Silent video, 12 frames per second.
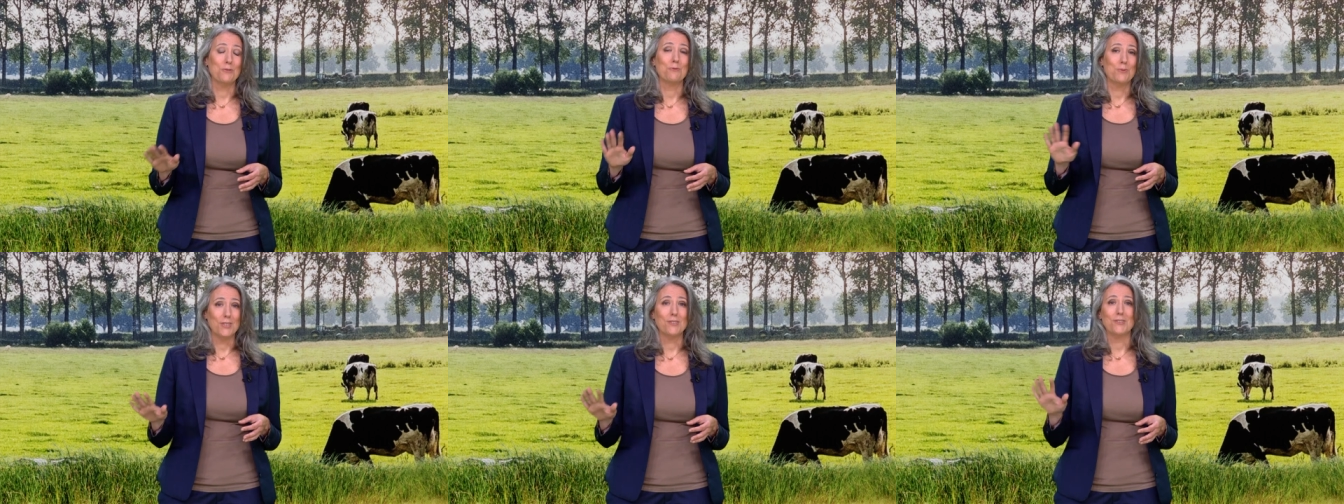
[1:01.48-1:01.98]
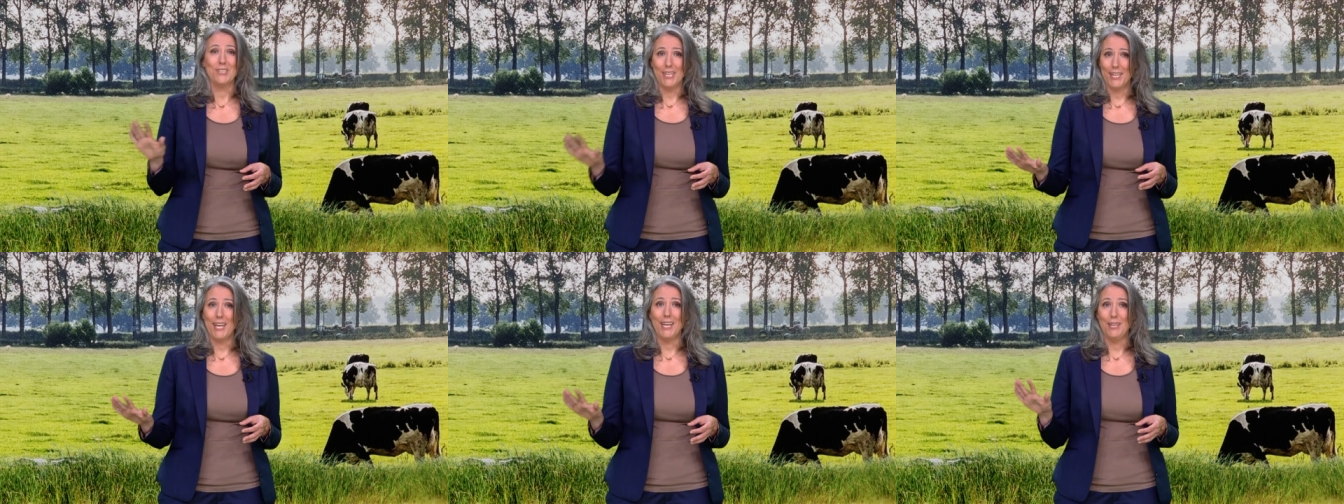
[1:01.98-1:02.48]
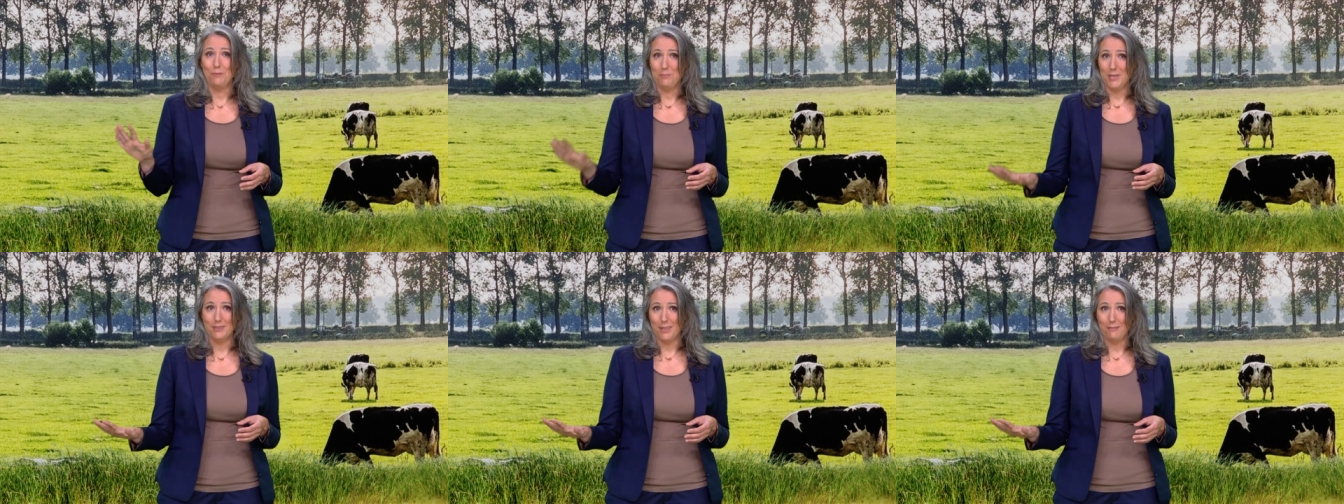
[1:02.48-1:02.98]
real dedicated
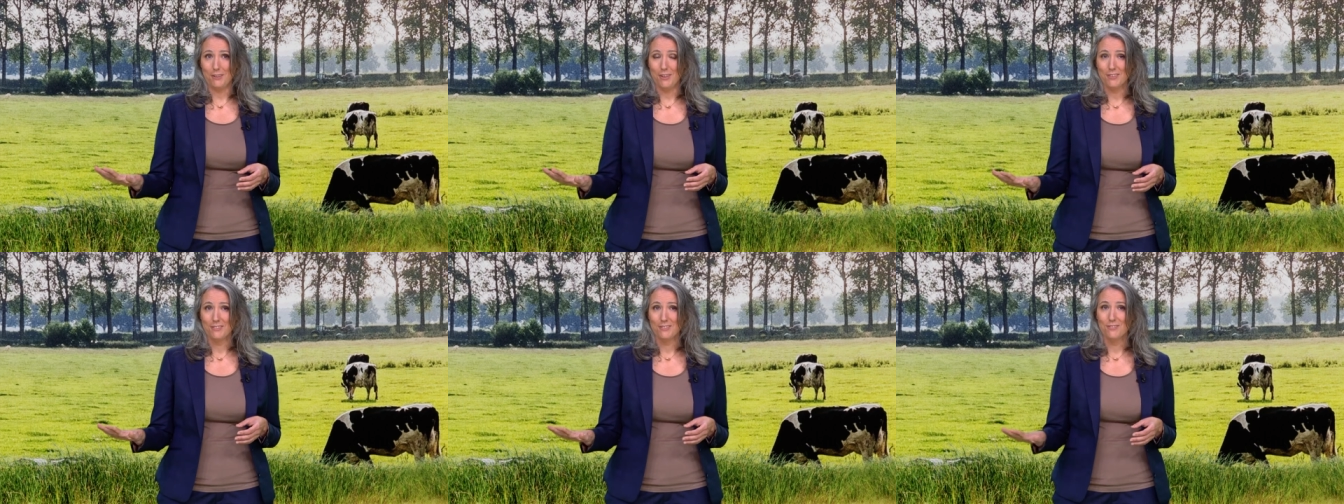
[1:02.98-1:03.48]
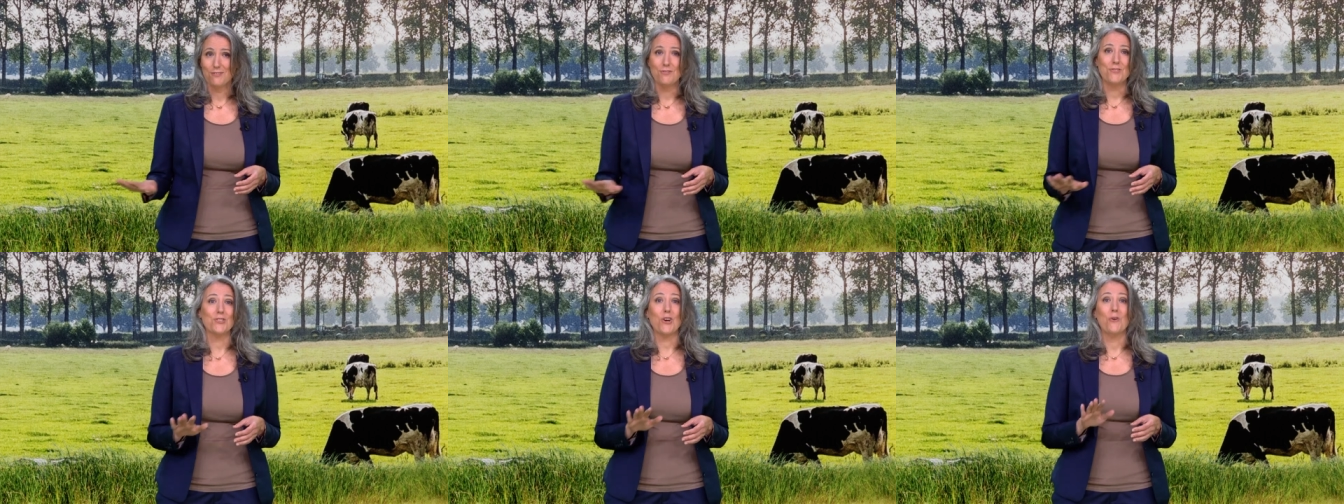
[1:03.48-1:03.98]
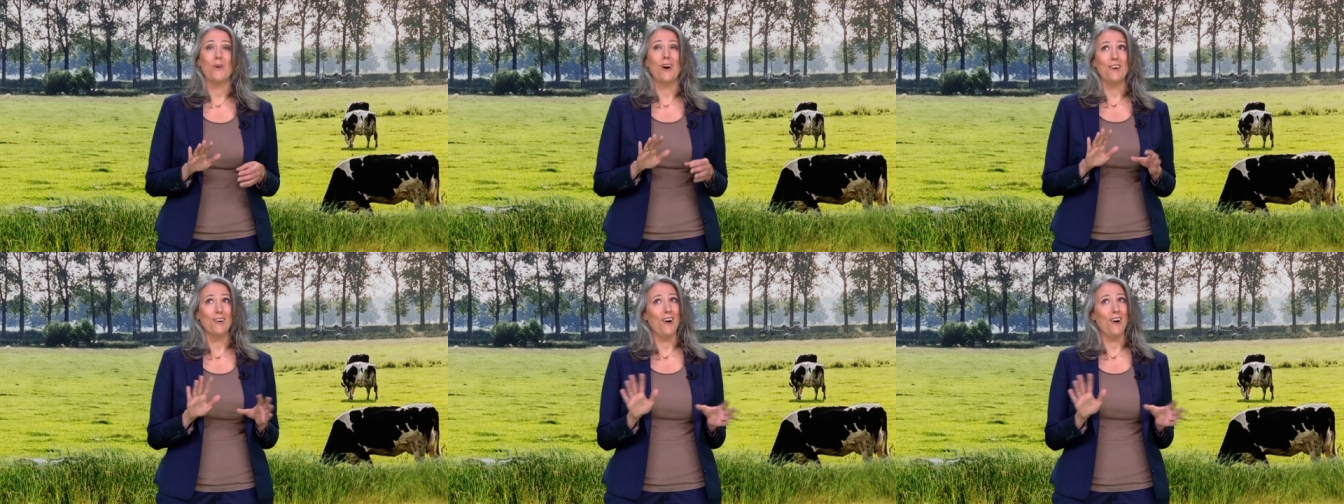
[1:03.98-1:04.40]
meat lover. So our